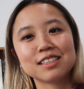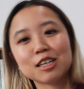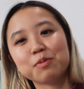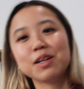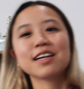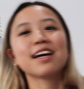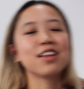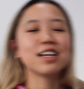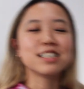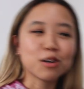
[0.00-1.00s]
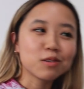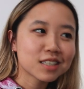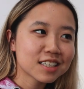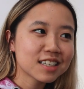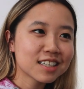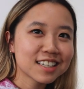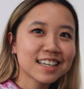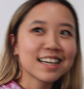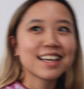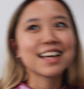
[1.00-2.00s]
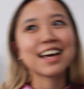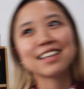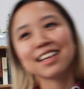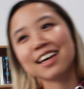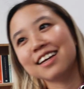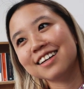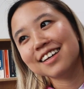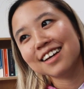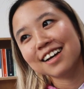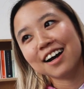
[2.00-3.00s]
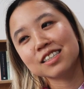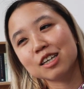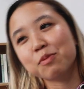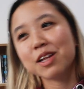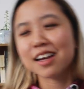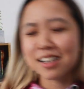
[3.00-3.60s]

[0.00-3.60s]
stuck my leg out and then tilted, and then stuck my leg